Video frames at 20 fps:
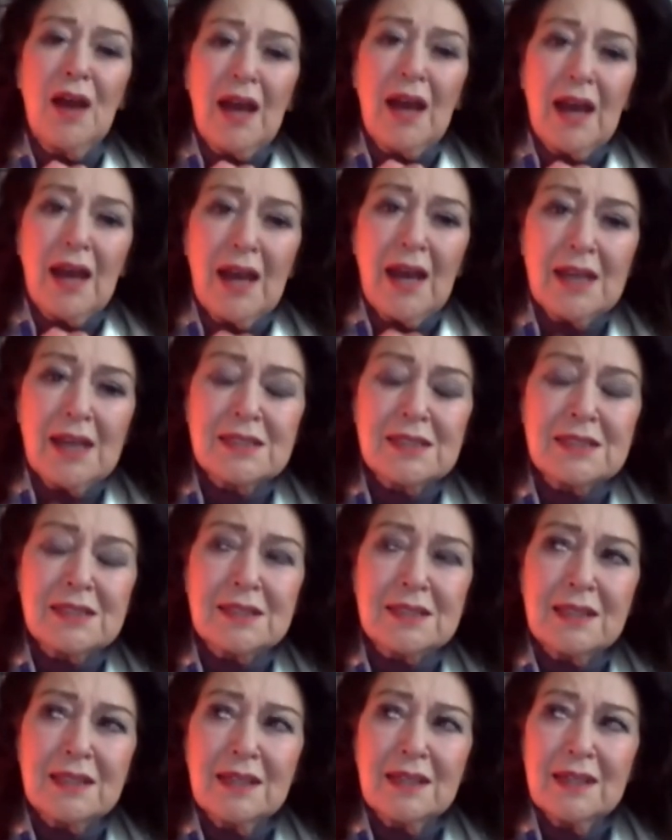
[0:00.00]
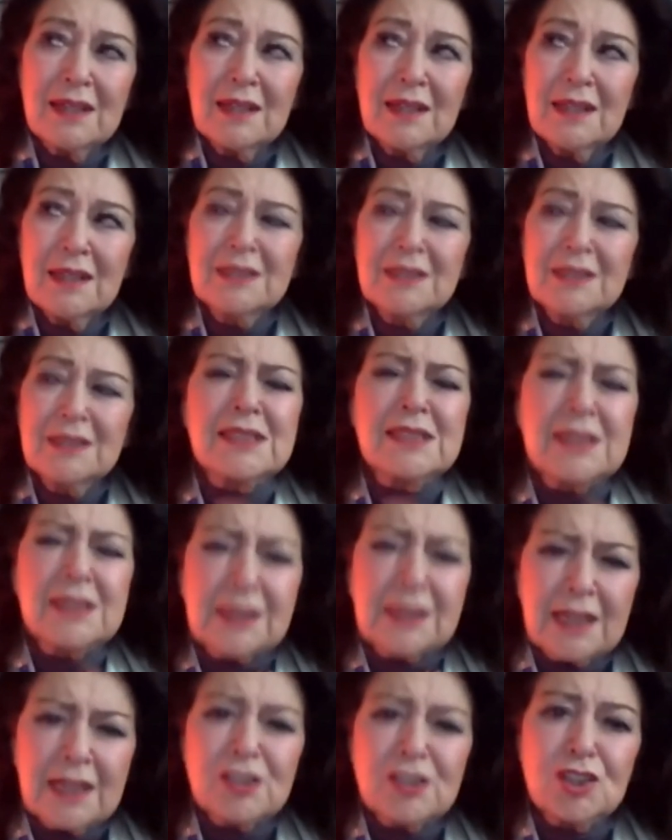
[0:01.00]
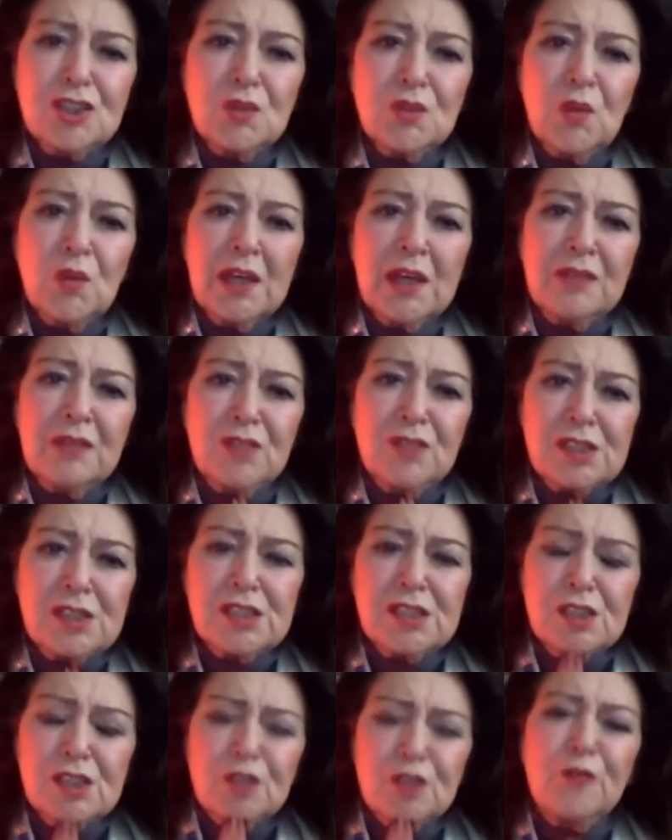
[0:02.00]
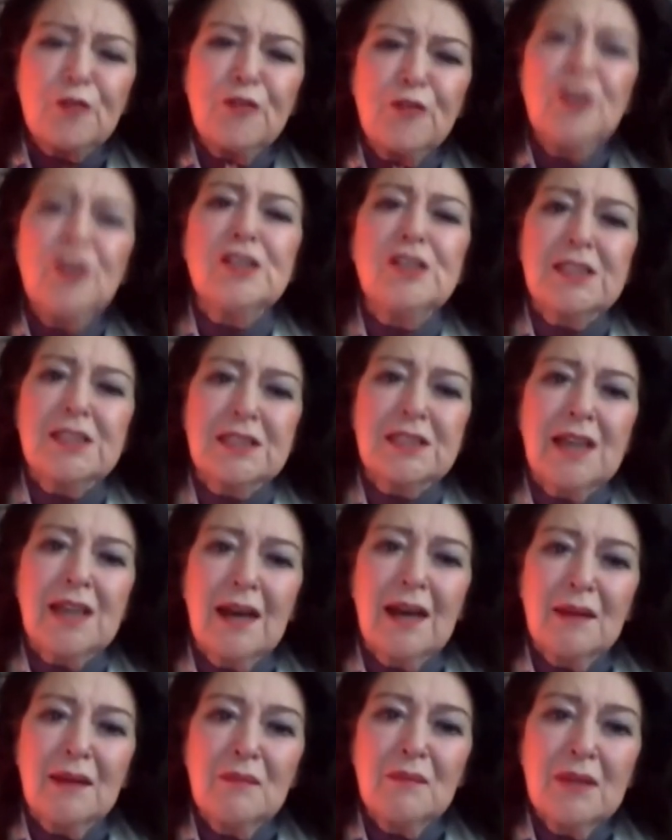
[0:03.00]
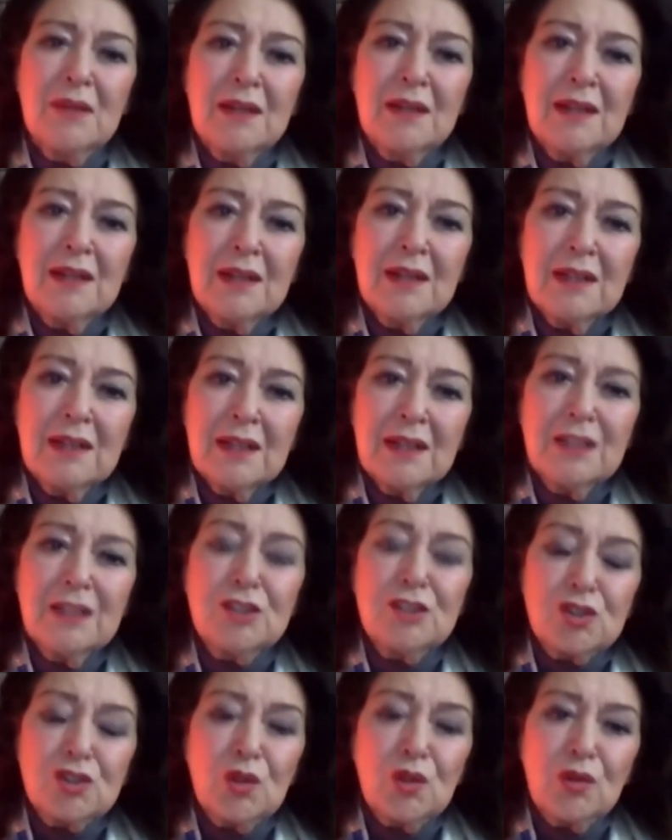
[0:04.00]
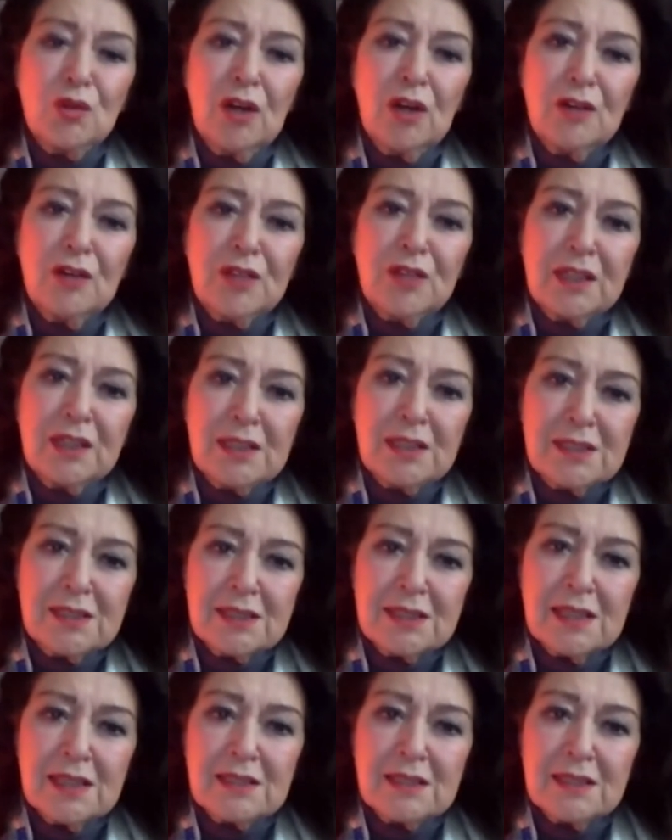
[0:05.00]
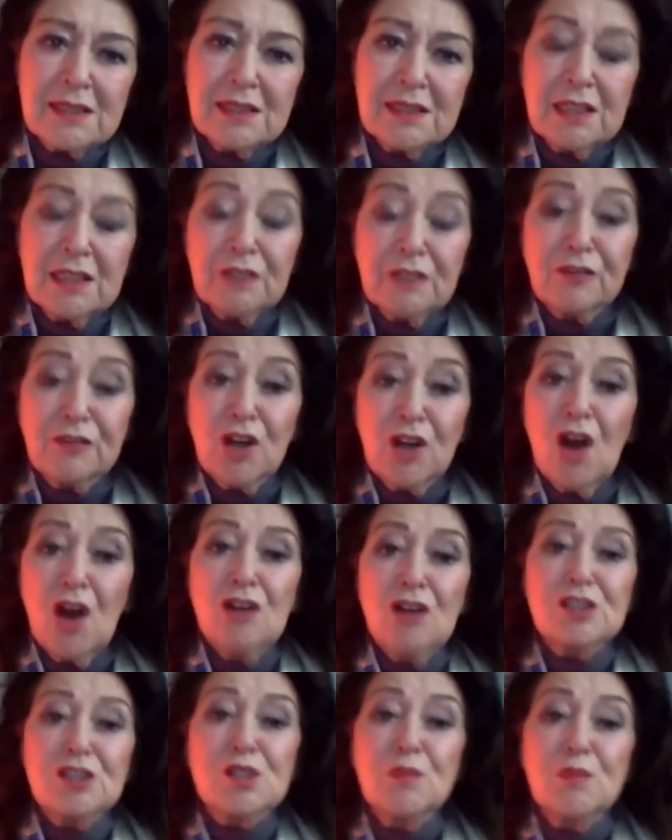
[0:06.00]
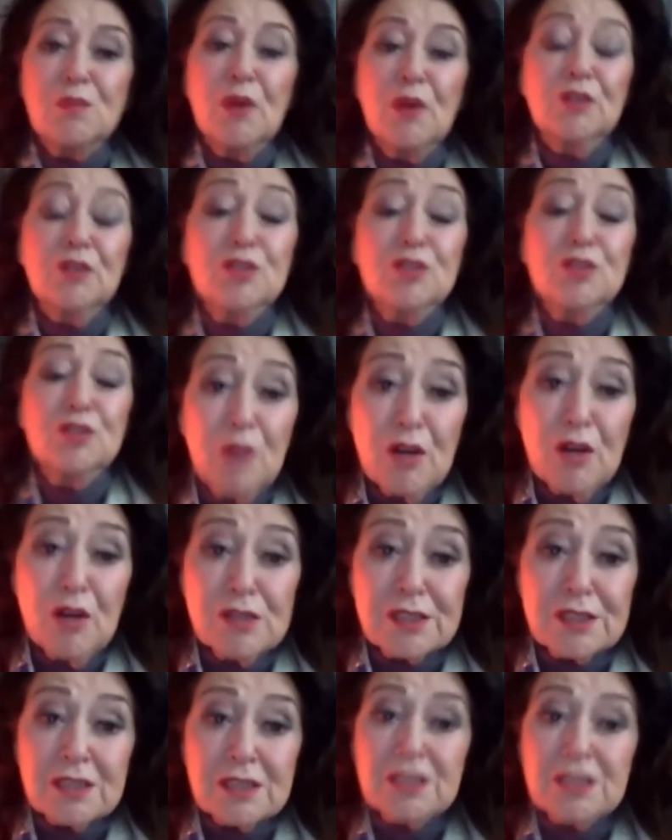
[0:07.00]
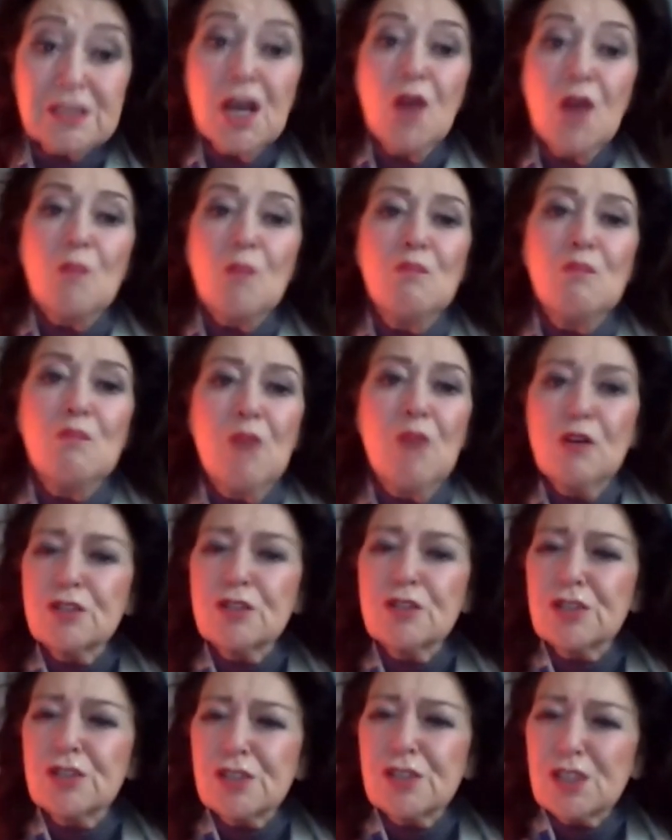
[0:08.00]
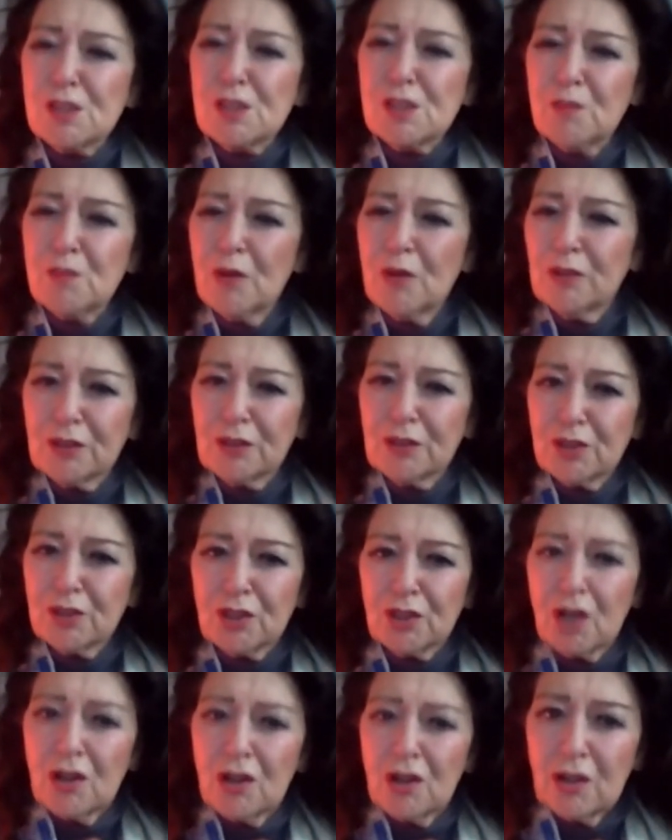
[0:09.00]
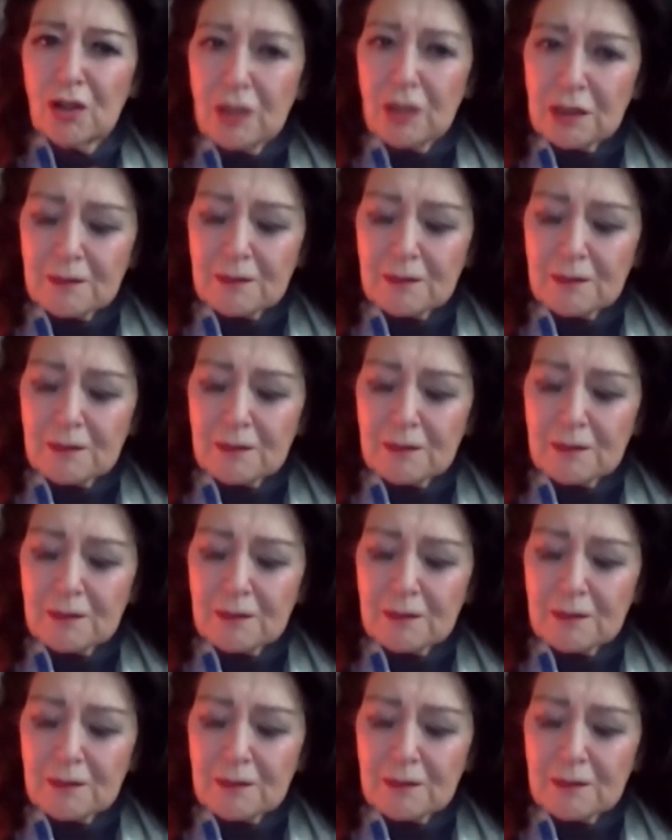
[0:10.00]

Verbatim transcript: has a discussion where this is the first time in Torah that it says, instead of God spoke to Moses, Moses spoke to God.